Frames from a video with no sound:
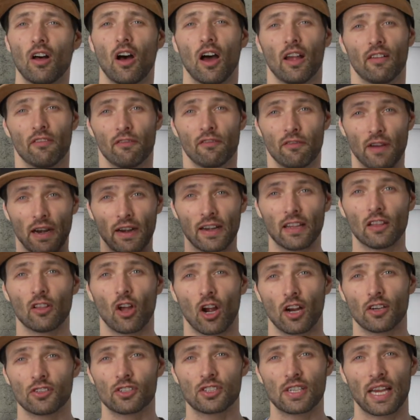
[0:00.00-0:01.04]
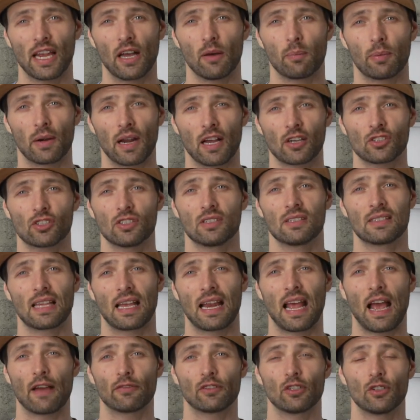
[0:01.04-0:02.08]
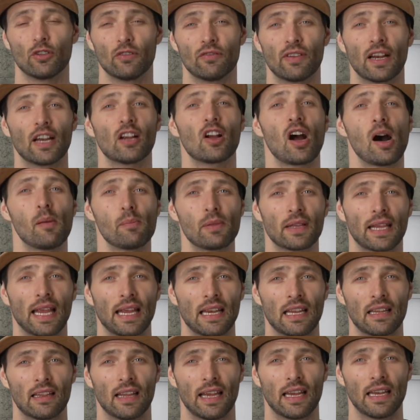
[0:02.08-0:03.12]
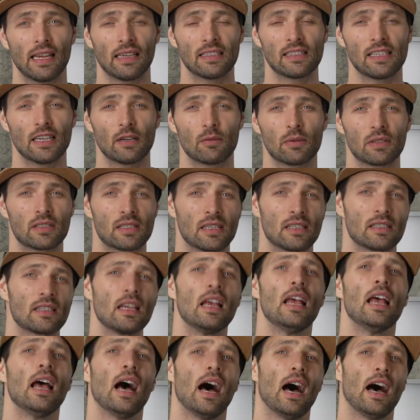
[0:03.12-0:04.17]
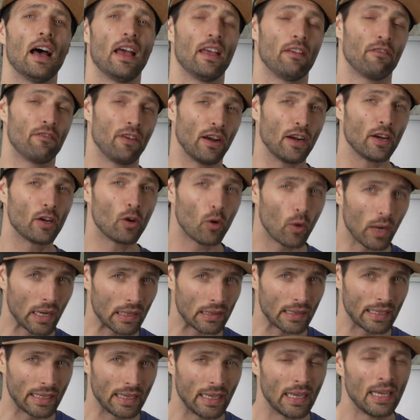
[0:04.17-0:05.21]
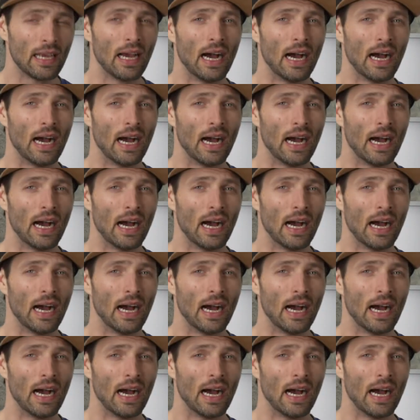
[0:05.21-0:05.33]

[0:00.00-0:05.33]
on very large scale productions that have to do very complicated lighting sequences uh, and very quickly.